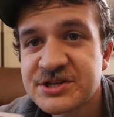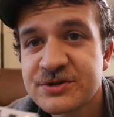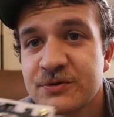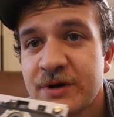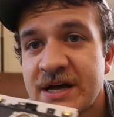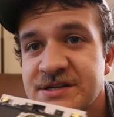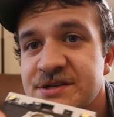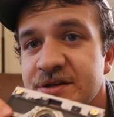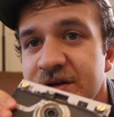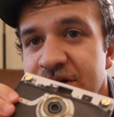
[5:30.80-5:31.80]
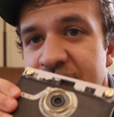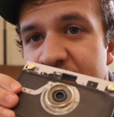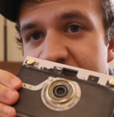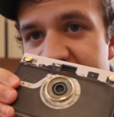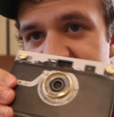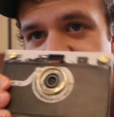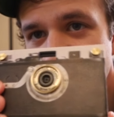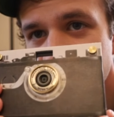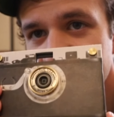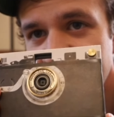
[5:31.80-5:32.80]
soon as you get this
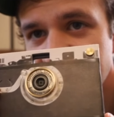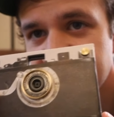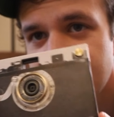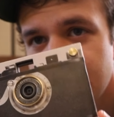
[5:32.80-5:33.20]
whole thing set